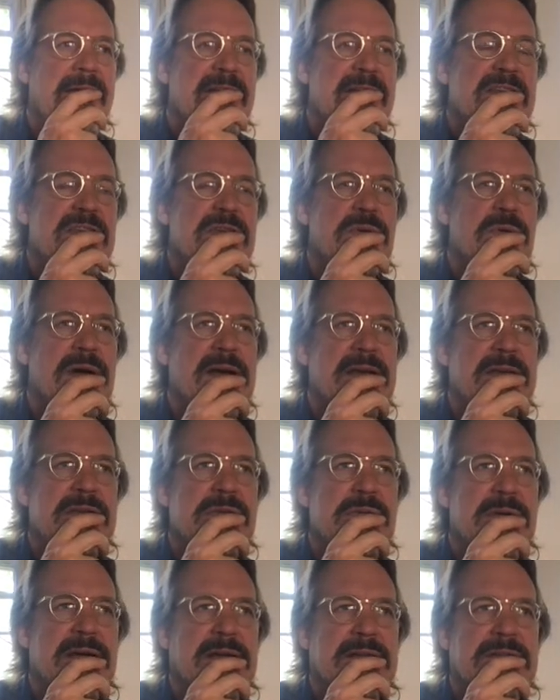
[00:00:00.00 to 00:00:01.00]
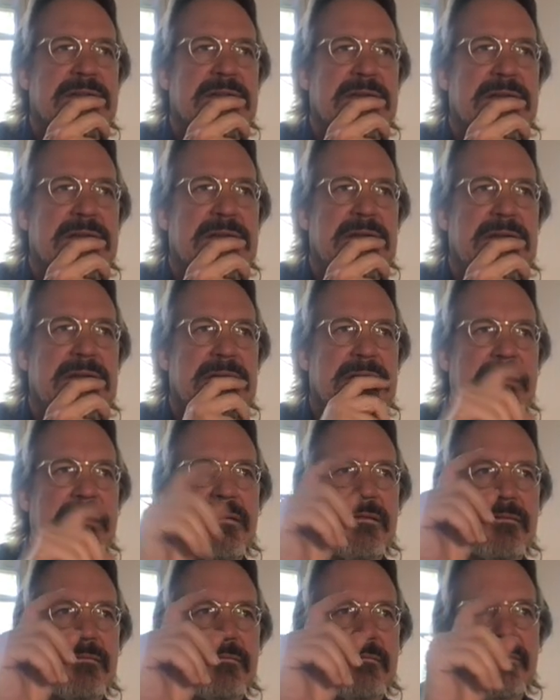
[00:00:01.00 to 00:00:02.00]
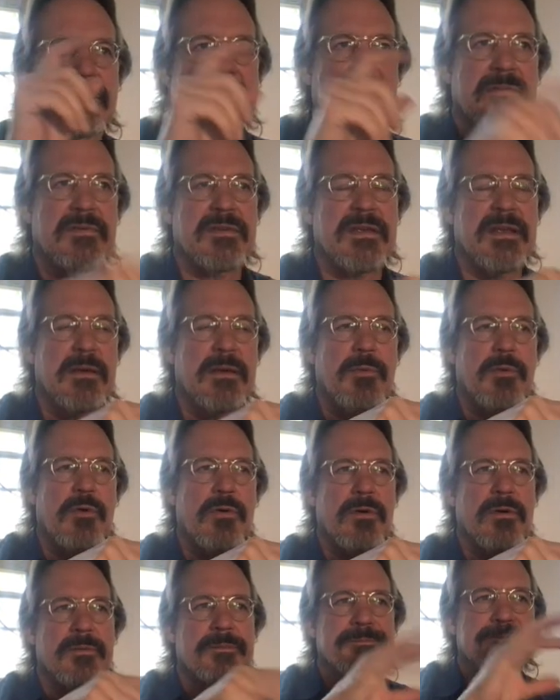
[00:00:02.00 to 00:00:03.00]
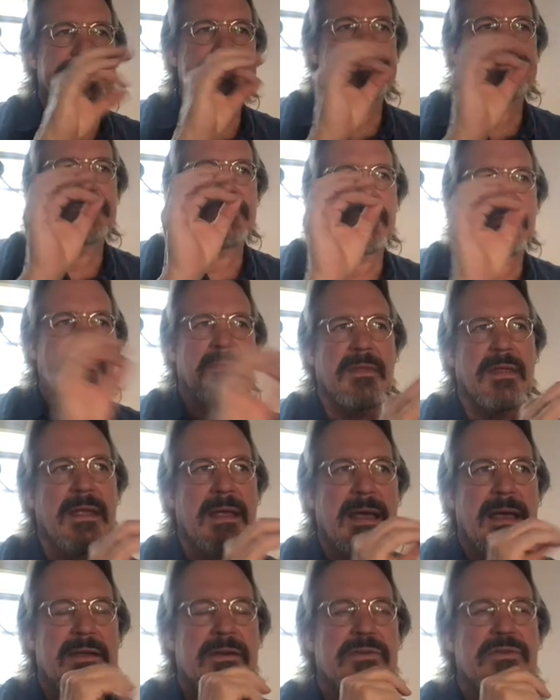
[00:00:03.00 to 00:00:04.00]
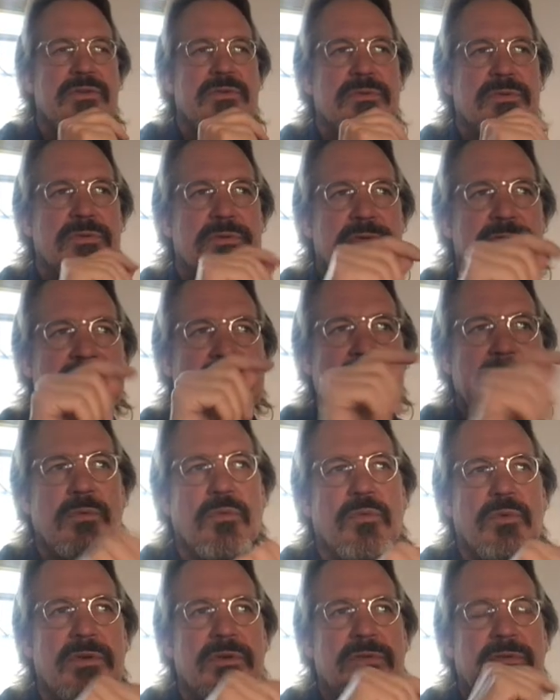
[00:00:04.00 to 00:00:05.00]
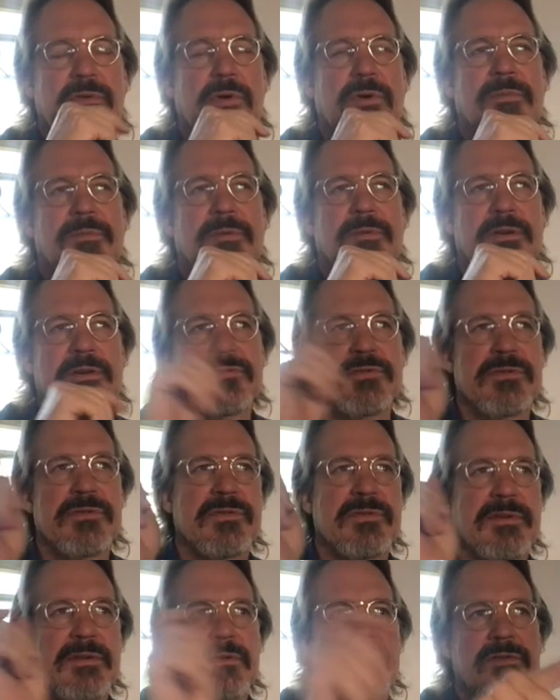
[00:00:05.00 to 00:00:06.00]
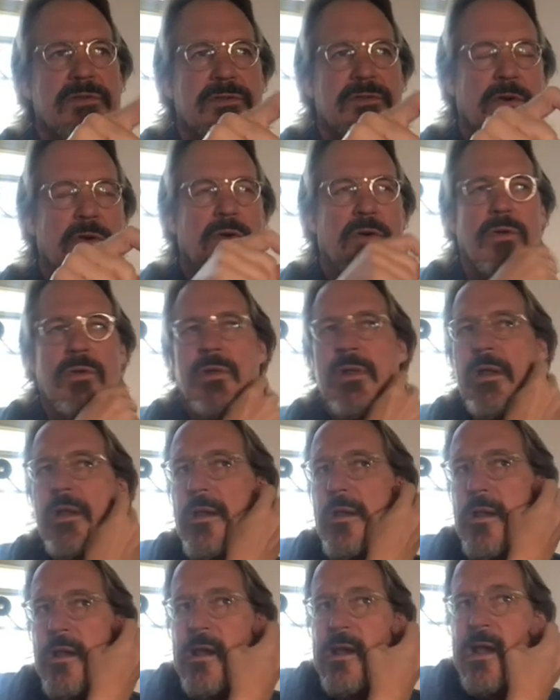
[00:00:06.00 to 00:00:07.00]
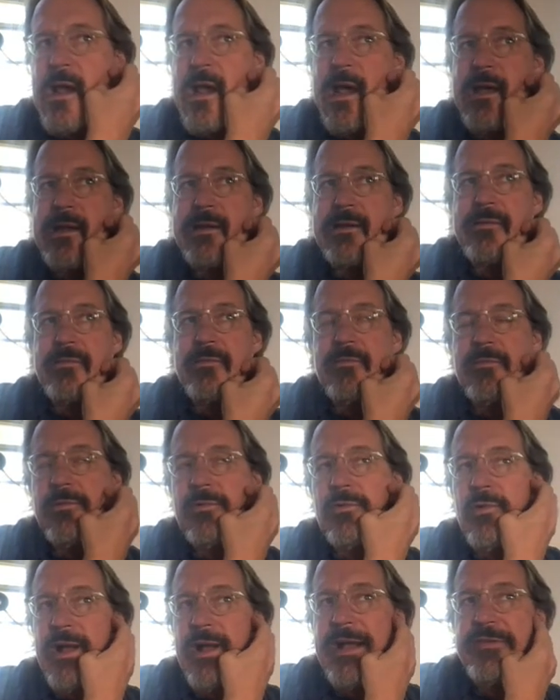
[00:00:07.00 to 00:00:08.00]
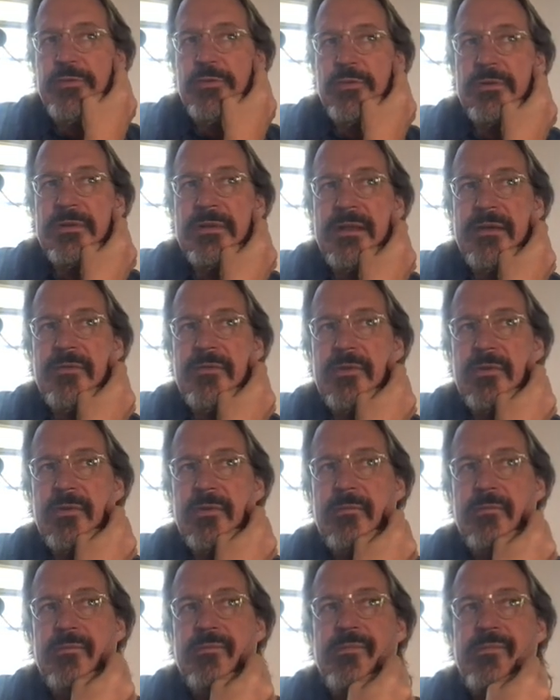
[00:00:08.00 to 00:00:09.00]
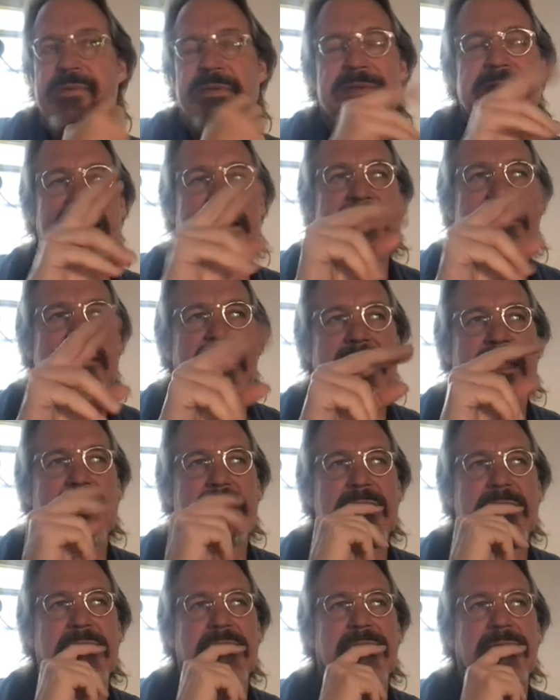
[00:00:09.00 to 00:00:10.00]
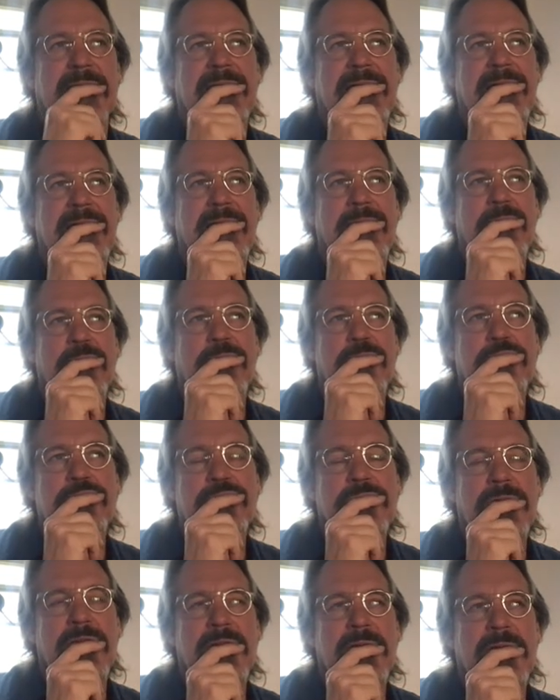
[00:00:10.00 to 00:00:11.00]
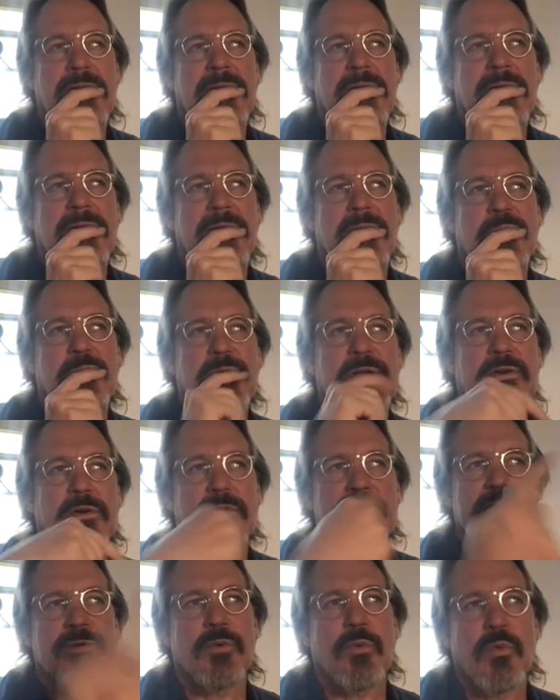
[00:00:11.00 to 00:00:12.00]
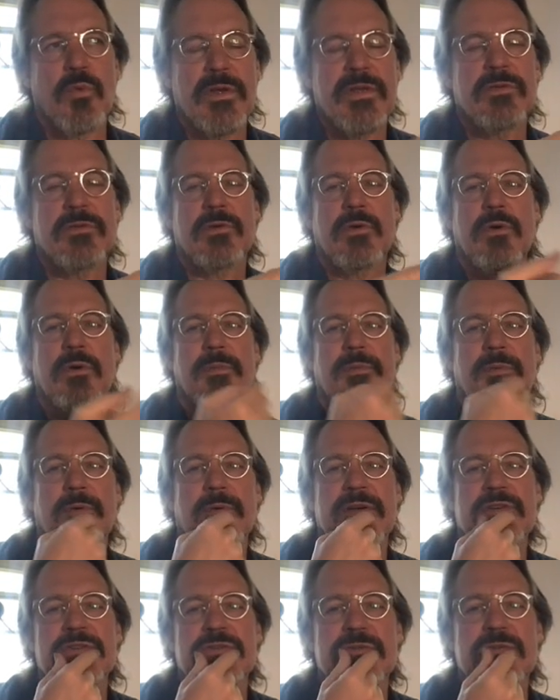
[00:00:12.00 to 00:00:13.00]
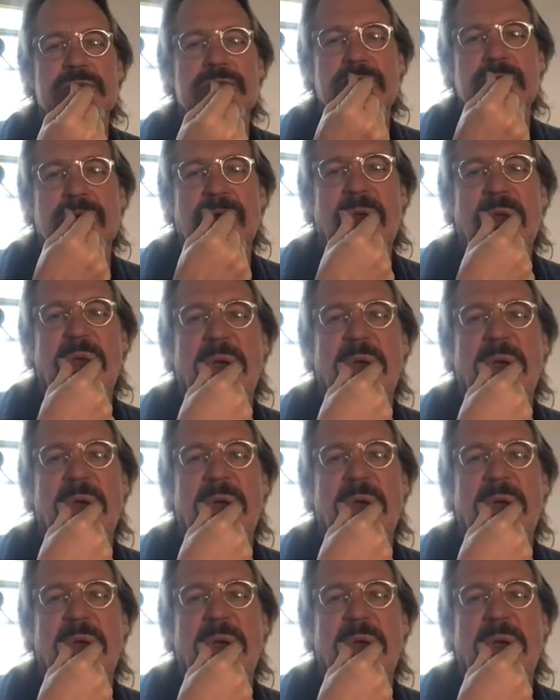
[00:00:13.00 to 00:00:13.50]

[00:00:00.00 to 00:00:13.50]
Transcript: UI UX in Singapore at a university with corporations in Seoul at a graduate level think tank, um, but also with corporations.